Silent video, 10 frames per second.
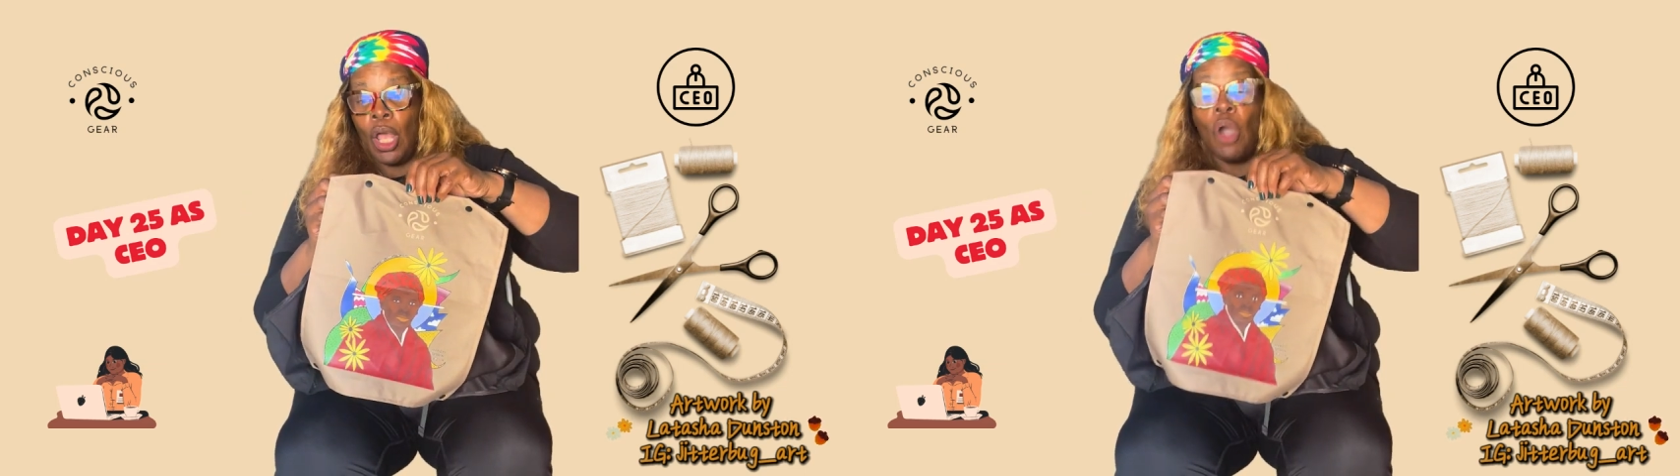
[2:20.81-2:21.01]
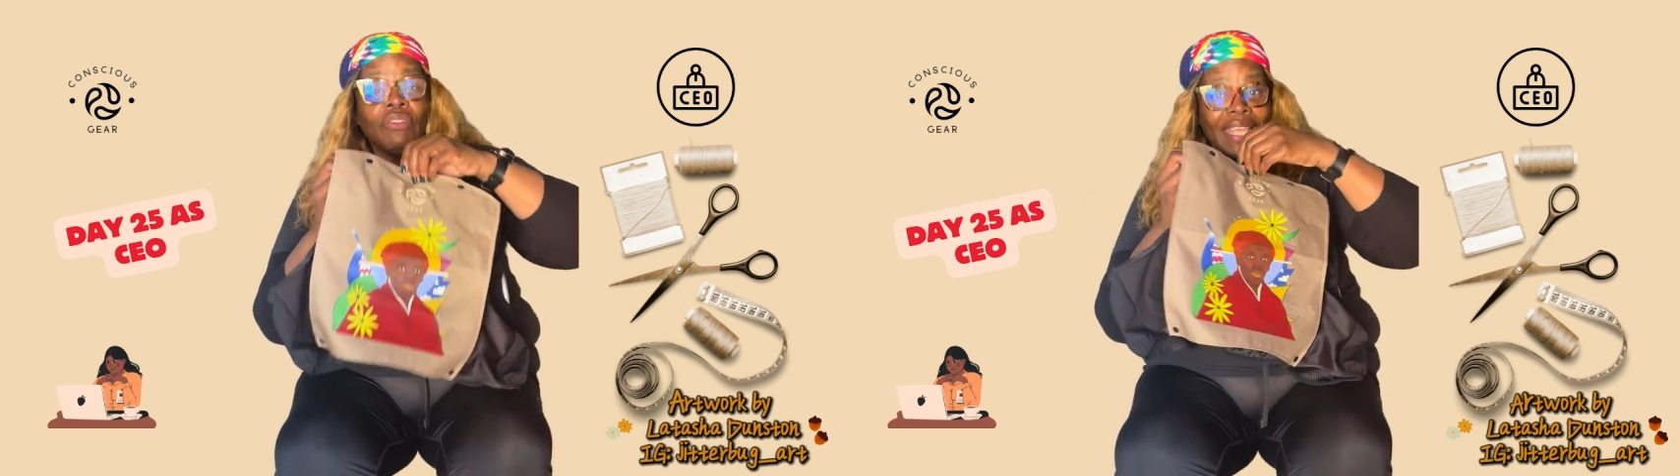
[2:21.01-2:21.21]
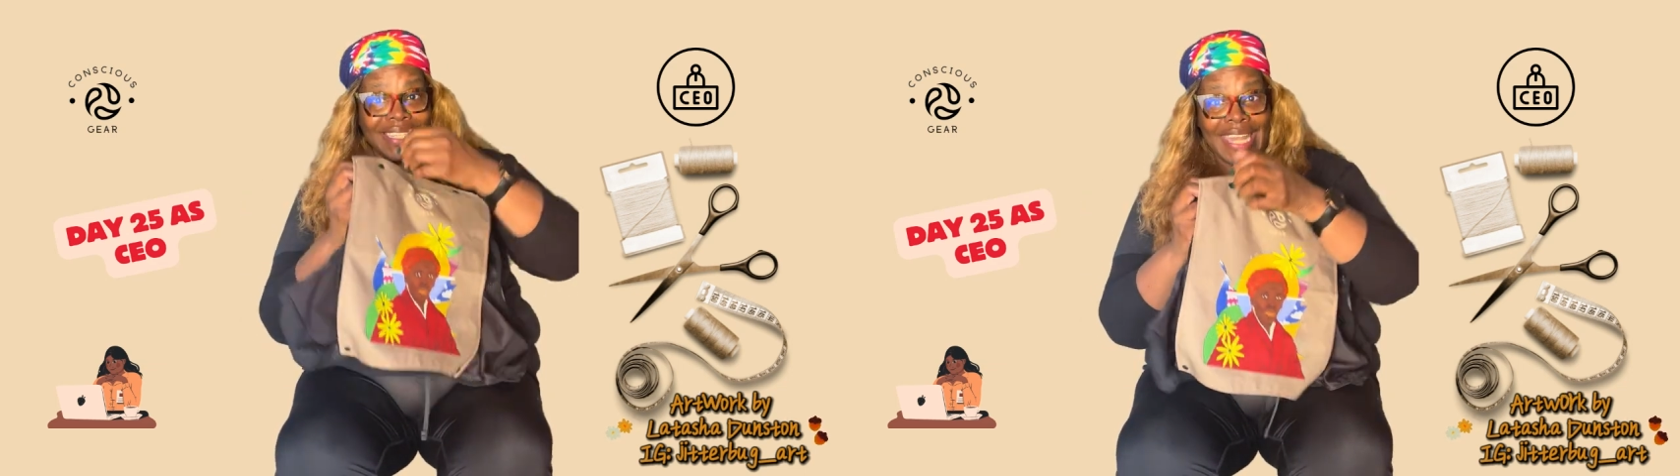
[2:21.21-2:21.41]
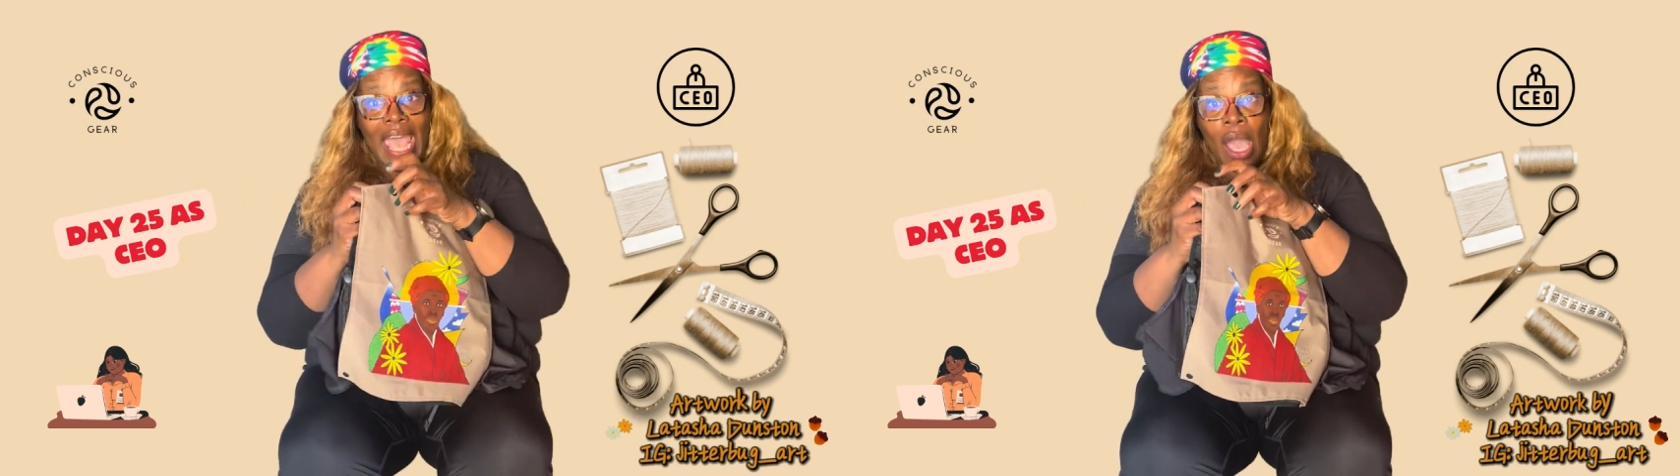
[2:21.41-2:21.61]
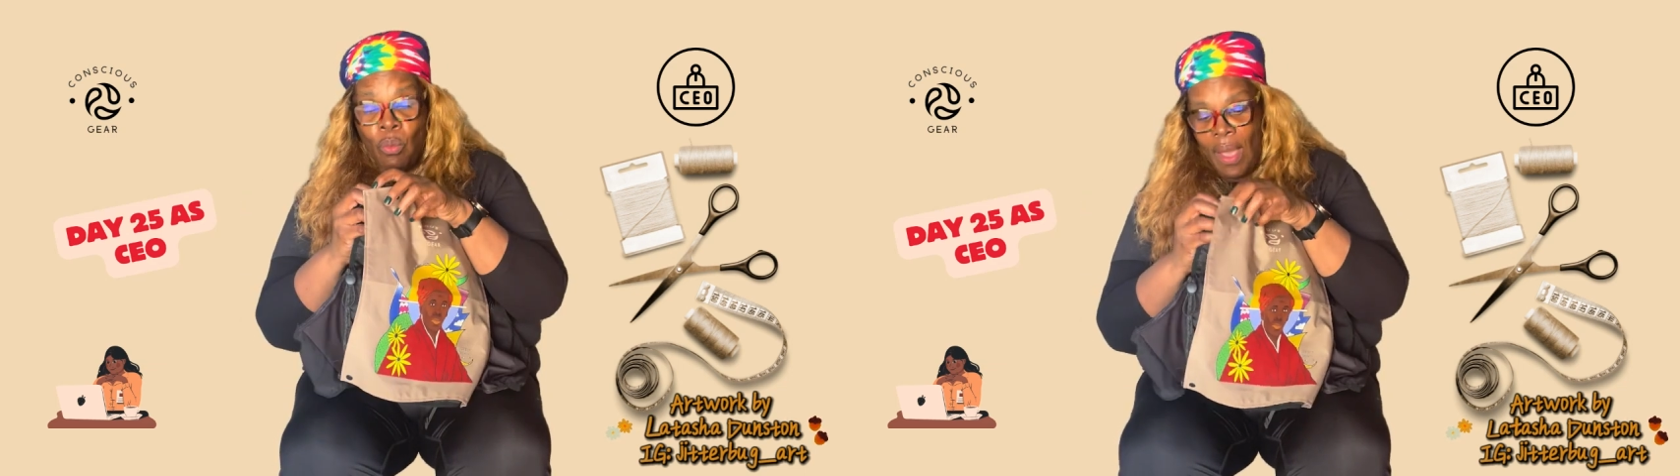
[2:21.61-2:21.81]
overlays
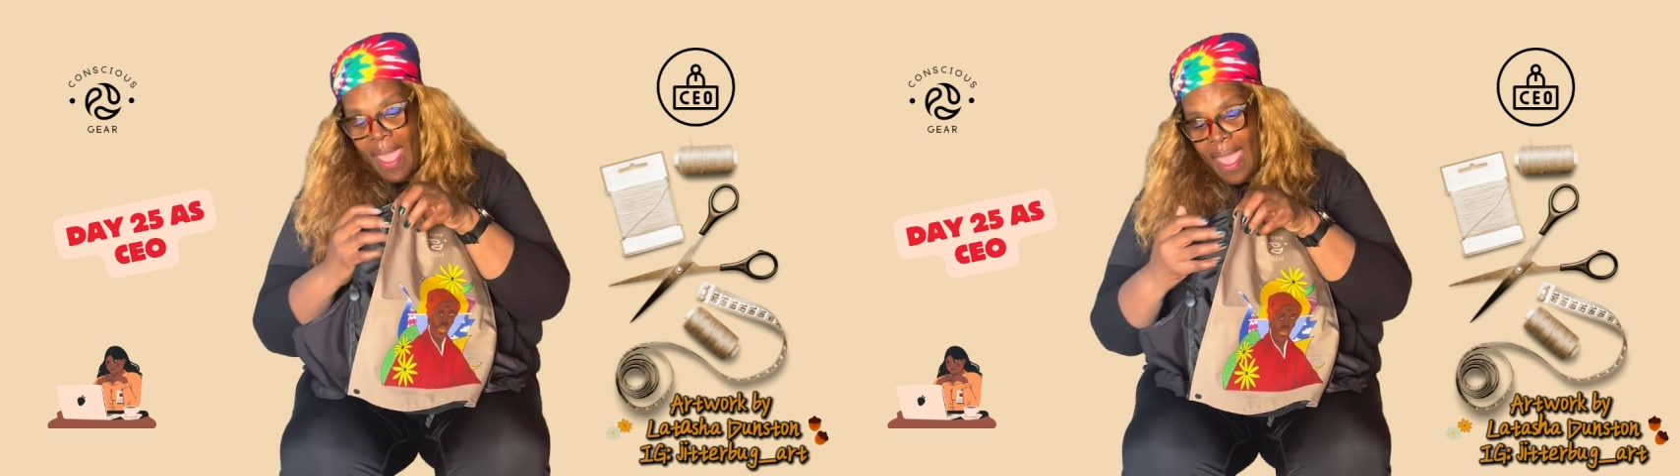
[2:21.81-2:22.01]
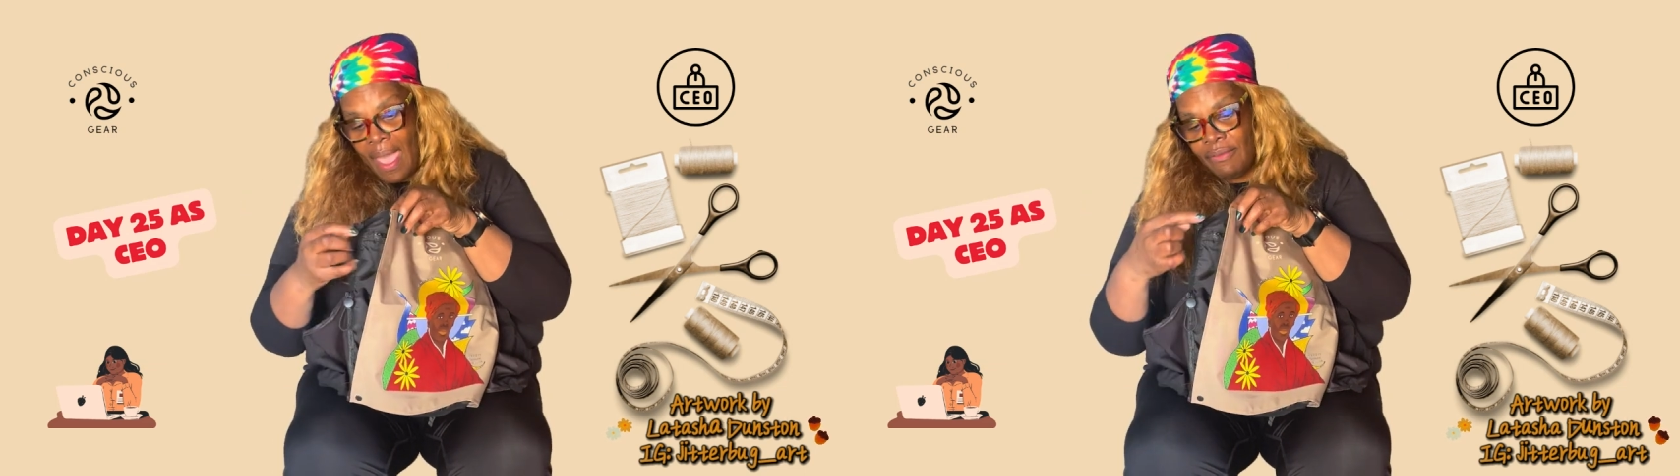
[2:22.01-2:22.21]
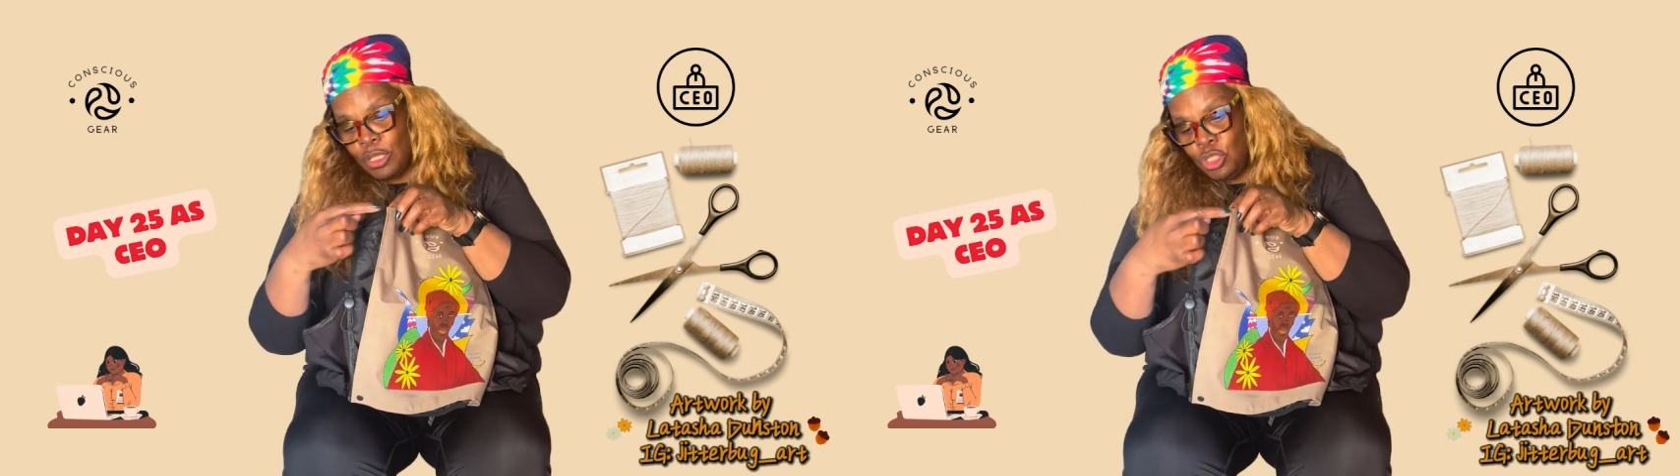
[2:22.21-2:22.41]
now will have